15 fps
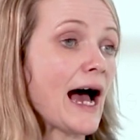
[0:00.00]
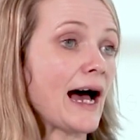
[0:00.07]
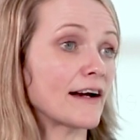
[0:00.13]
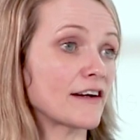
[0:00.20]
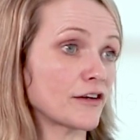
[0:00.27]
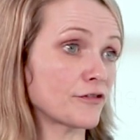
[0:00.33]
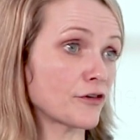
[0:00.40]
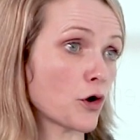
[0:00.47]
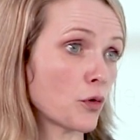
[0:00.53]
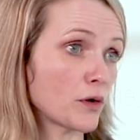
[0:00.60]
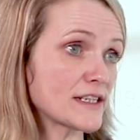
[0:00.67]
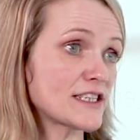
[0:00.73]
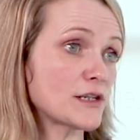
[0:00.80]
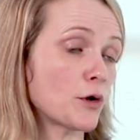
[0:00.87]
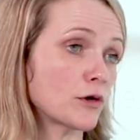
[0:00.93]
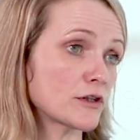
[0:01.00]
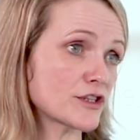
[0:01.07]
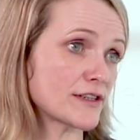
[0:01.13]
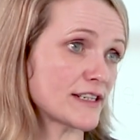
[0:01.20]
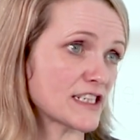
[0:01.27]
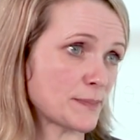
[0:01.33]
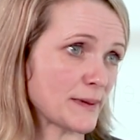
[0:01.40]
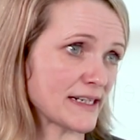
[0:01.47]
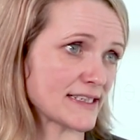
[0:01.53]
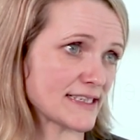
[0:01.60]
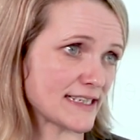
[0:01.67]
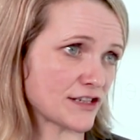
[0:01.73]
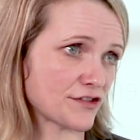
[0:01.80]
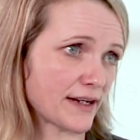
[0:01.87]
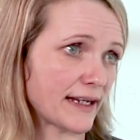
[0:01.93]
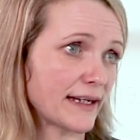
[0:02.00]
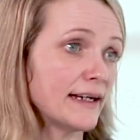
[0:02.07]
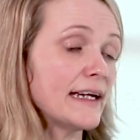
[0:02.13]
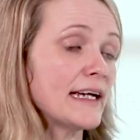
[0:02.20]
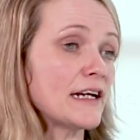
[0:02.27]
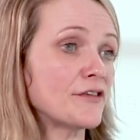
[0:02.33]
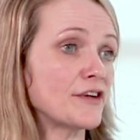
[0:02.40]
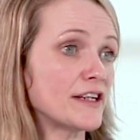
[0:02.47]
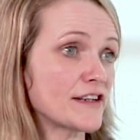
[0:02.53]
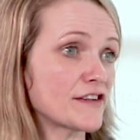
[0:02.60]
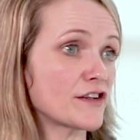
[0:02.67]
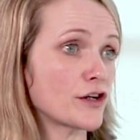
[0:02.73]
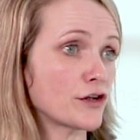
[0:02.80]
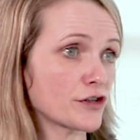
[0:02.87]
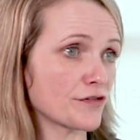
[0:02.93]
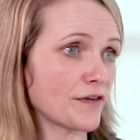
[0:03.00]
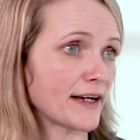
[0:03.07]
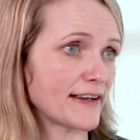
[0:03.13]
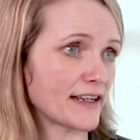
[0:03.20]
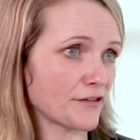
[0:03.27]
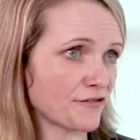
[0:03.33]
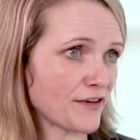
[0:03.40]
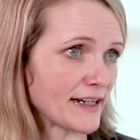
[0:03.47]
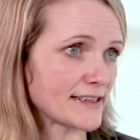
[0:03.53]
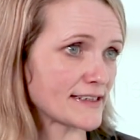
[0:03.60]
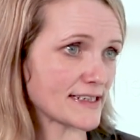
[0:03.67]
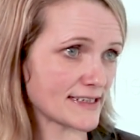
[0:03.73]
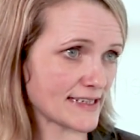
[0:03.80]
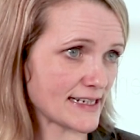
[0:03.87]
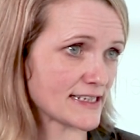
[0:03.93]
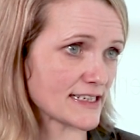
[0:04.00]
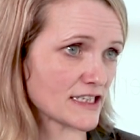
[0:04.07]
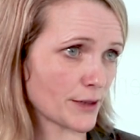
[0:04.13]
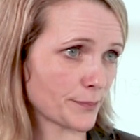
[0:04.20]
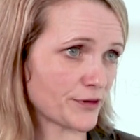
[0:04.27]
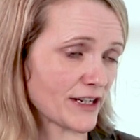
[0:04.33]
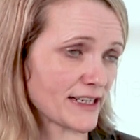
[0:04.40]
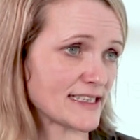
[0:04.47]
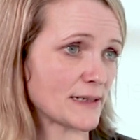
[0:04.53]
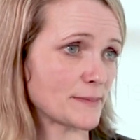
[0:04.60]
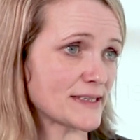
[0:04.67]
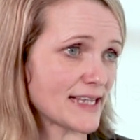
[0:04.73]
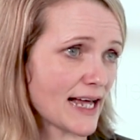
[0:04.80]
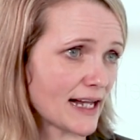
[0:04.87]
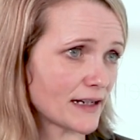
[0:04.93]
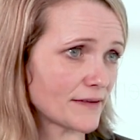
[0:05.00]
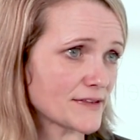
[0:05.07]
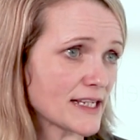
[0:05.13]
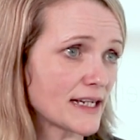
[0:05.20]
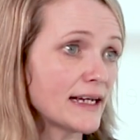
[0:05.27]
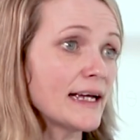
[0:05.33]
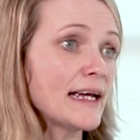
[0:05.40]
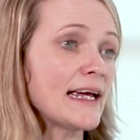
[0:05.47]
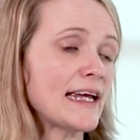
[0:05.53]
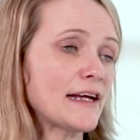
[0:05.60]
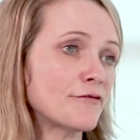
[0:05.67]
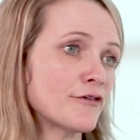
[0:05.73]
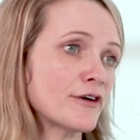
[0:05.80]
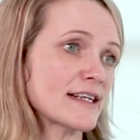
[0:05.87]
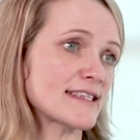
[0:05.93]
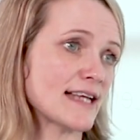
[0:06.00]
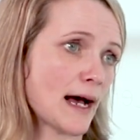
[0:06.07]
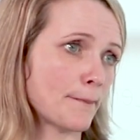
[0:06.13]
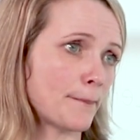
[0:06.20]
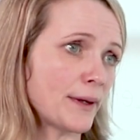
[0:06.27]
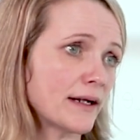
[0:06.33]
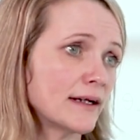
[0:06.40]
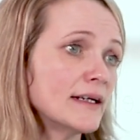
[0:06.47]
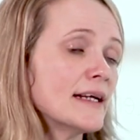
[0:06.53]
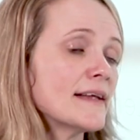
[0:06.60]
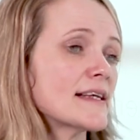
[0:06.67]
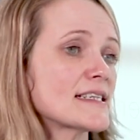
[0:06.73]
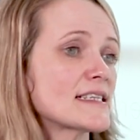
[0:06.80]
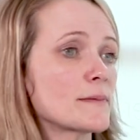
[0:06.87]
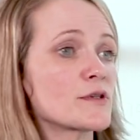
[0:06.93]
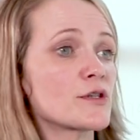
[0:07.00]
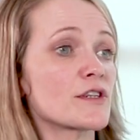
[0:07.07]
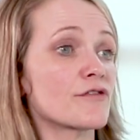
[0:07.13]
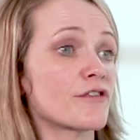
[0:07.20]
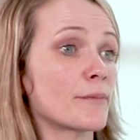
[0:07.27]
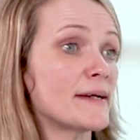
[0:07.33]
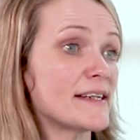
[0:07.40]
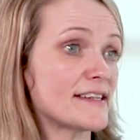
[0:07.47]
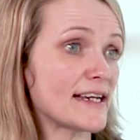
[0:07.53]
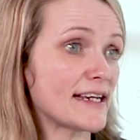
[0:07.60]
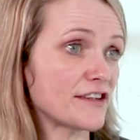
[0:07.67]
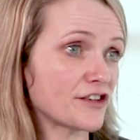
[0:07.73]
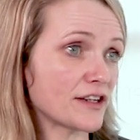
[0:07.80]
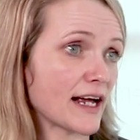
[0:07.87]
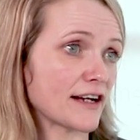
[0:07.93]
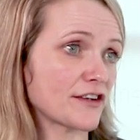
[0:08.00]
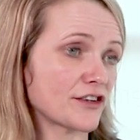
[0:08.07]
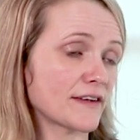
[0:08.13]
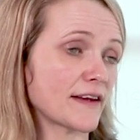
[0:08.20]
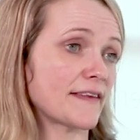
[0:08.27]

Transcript: And of course, you also need to be considering if you need to notify the affected data subjects themselves, if, for example, there's some sort of remediation action